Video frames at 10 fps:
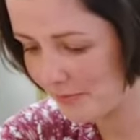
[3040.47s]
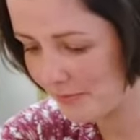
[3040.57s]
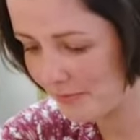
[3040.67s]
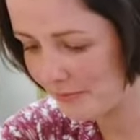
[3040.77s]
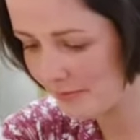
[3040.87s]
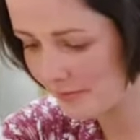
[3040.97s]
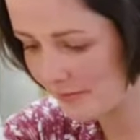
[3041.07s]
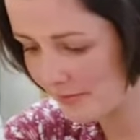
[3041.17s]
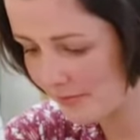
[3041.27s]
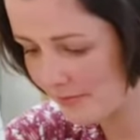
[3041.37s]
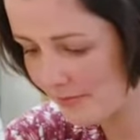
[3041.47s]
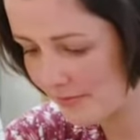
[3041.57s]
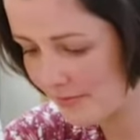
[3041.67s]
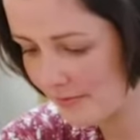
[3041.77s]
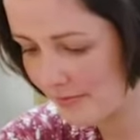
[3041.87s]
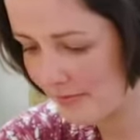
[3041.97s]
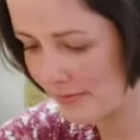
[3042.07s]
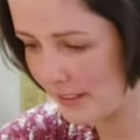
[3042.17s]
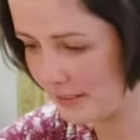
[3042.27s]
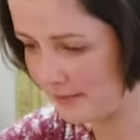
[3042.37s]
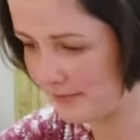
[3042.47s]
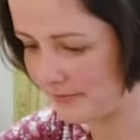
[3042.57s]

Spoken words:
Nobody speaks.